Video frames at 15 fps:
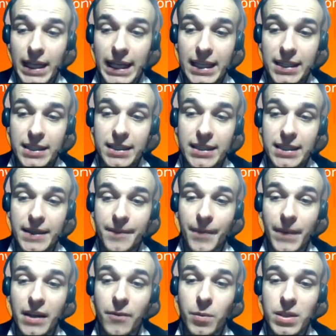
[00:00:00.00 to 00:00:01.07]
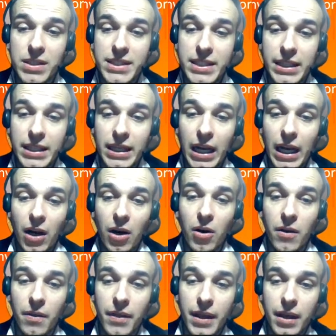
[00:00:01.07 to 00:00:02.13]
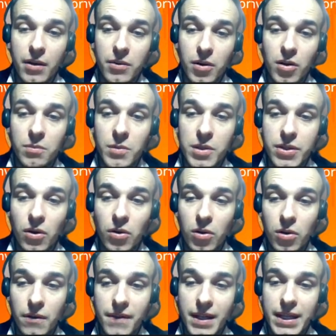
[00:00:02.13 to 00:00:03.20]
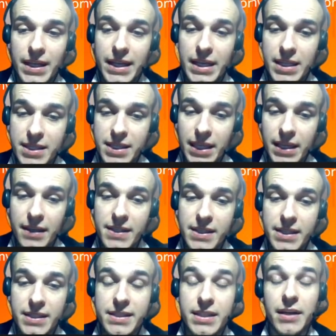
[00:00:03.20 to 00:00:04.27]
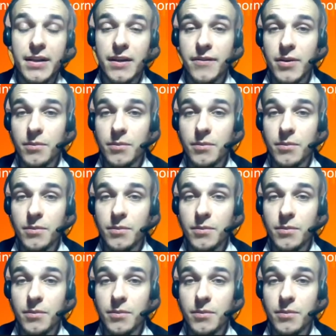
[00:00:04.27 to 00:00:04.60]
And if we'll see on the almost all of the years, starting from